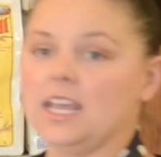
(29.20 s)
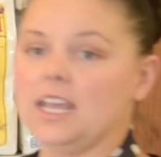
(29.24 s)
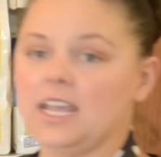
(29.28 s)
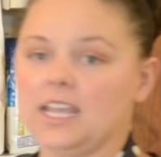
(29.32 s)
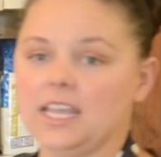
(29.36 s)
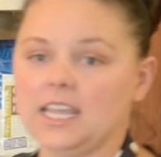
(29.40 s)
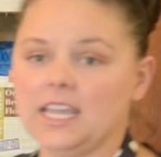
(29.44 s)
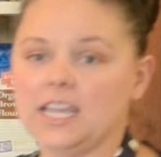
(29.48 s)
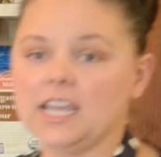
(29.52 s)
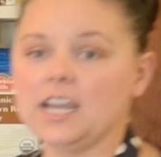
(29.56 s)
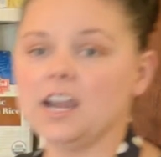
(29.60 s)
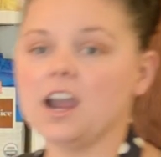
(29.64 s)

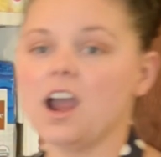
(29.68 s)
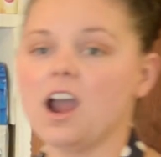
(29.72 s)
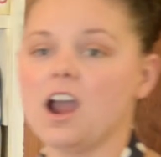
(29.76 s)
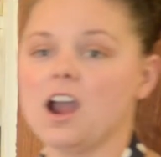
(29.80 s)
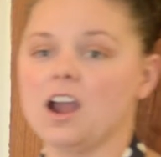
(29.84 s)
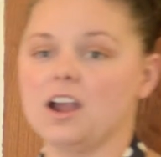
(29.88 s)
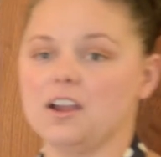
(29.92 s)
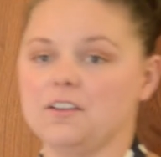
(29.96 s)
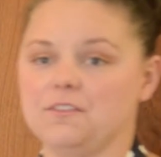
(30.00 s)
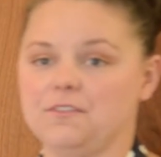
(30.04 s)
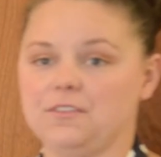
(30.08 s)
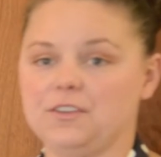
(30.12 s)
Here
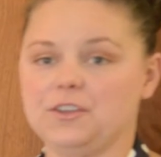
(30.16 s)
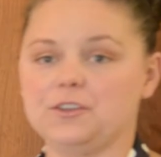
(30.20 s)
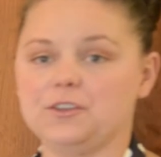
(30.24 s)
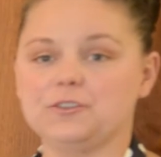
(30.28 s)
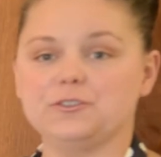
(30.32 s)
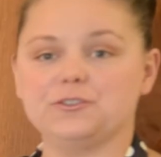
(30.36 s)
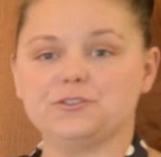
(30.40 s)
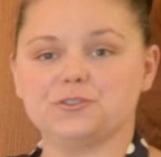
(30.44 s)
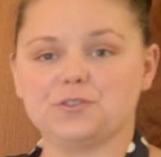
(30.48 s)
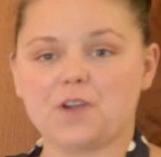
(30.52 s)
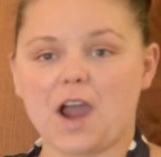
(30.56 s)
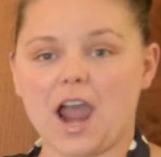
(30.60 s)
are a few
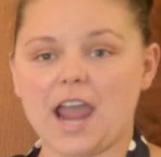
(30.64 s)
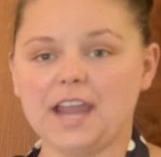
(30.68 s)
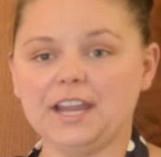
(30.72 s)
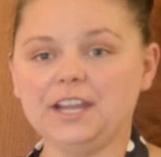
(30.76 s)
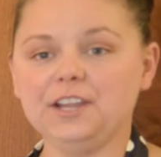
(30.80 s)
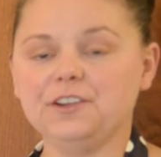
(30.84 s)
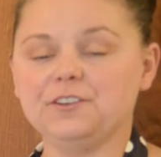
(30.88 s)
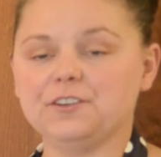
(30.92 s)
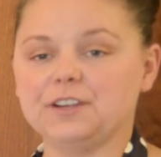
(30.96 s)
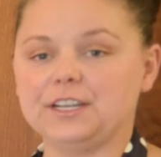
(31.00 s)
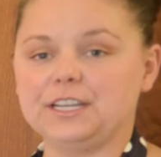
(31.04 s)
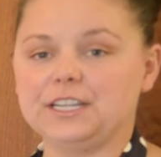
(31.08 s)
dry
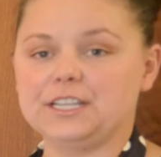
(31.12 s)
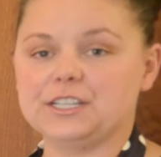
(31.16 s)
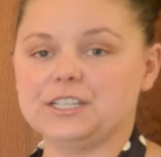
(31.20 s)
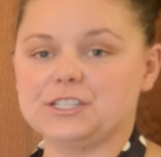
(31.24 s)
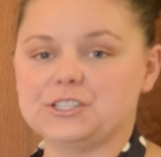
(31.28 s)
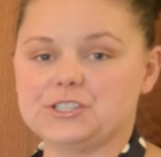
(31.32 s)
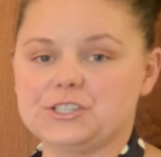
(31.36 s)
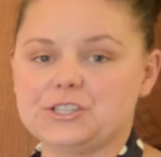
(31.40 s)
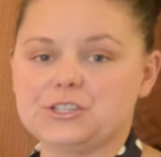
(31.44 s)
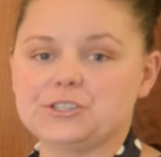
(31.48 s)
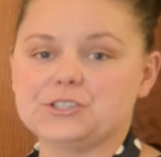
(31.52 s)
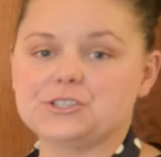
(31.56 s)

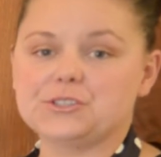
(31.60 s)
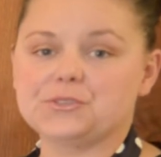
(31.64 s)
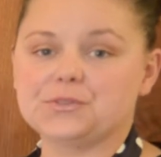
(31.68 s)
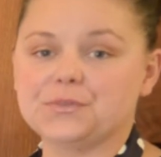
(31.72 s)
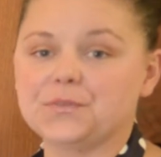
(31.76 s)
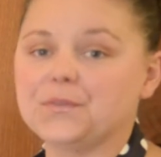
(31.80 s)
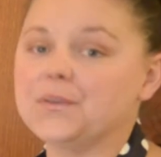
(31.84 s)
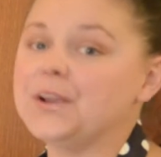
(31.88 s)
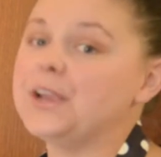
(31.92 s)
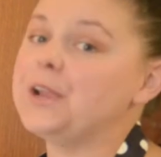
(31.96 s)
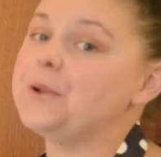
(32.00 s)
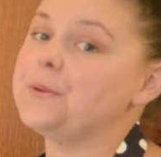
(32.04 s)
ingredients used
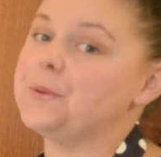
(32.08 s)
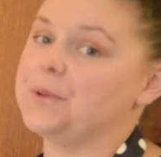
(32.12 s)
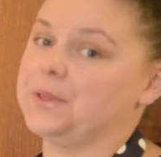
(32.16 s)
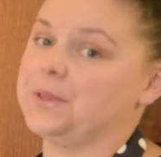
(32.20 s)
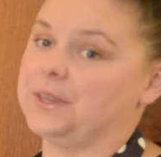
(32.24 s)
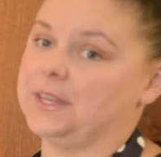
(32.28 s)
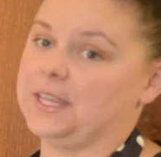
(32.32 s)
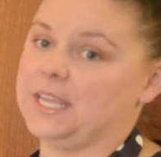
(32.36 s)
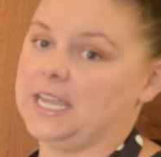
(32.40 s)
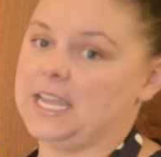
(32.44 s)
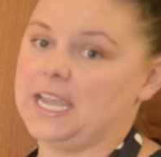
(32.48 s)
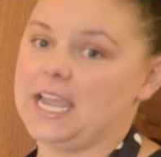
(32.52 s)

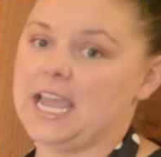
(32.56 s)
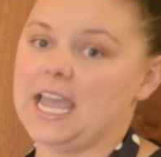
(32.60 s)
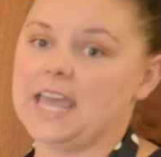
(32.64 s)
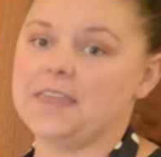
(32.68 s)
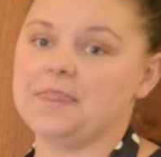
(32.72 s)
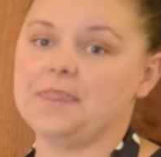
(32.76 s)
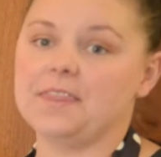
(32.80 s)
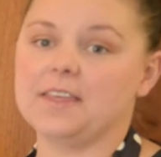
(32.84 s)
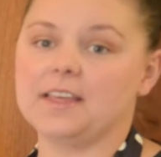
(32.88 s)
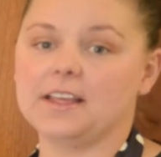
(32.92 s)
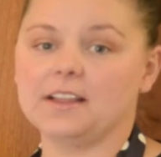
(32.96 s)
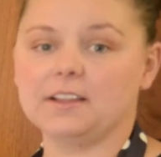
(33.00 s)
frequently
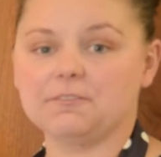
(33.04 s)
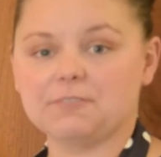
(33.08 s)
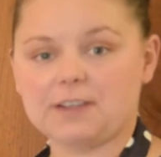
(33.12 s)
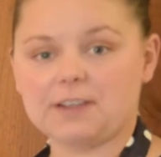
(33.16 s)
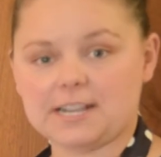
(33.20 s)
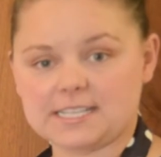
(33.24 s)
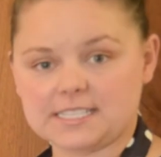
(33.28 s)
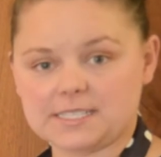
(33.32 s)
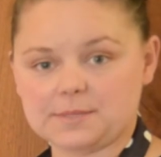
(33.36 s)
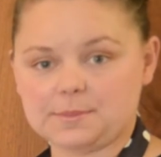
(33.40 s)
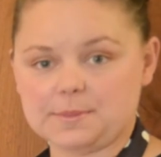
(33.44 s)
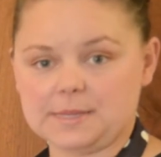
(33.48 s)
in the
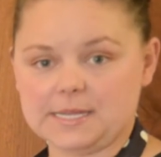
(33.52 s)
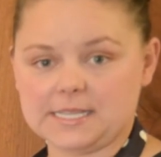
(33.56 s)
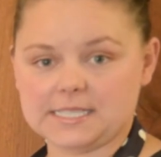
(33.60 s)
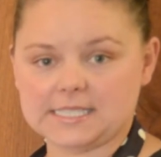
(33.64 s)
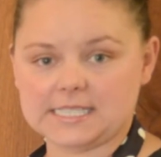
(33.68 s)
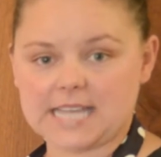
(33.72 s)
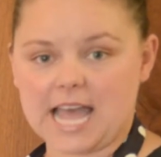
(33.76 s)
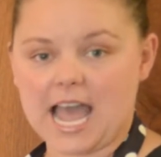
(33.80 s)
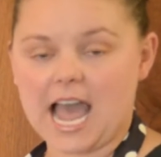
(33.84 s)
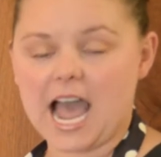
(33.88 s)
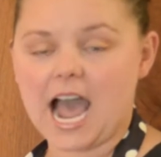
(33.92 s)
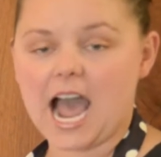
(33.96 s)
recipes
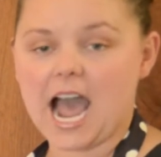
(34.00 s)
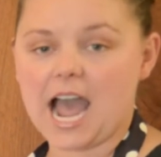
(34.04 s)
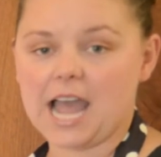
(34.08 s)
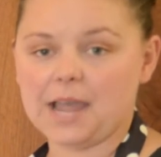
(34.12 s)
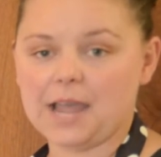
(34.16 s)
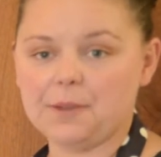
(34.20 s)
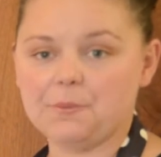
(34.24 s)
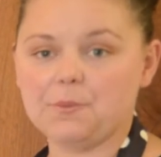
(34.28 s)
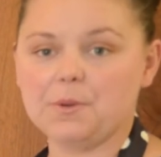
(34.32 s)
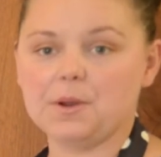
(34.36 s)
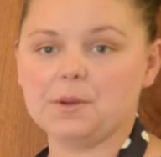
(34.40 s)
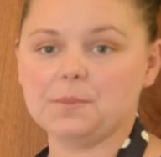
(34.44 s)
that
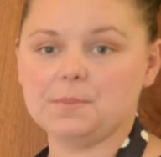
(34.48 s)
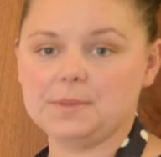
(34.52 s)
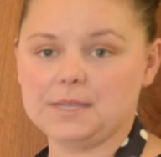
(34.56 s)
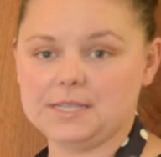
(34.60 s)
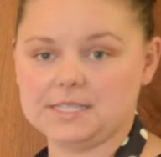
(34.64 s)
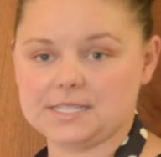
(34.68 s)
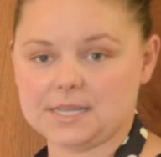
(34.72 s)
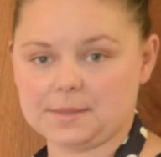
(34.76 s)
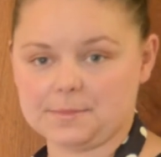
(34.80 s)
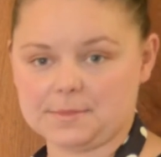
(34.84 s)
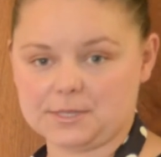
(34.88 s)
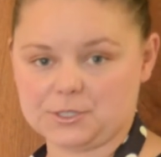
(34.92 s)
I will be
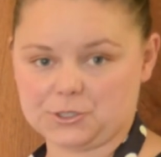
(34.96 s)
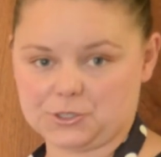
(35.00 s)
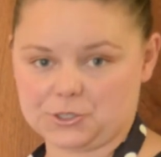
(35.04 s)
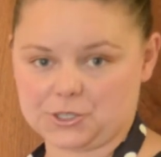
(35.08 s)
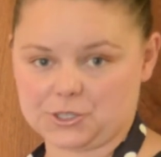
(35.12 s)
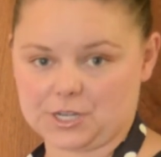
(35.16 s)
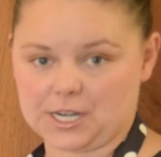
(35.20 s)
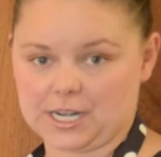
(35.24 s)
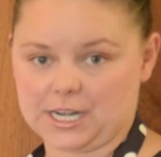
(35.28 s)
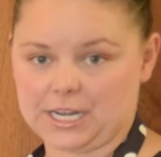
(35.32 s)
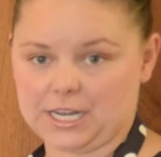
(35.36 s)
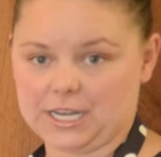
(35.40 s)

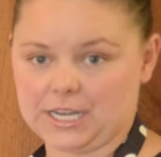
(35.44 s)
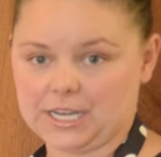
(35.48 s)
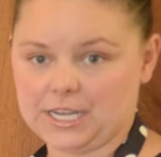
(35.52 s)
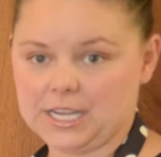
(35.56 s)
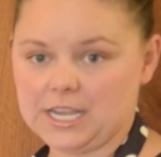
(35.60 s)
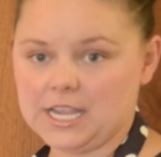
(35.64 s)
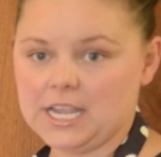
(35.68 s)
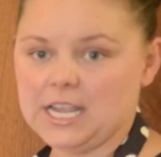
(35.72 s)
demonstrating.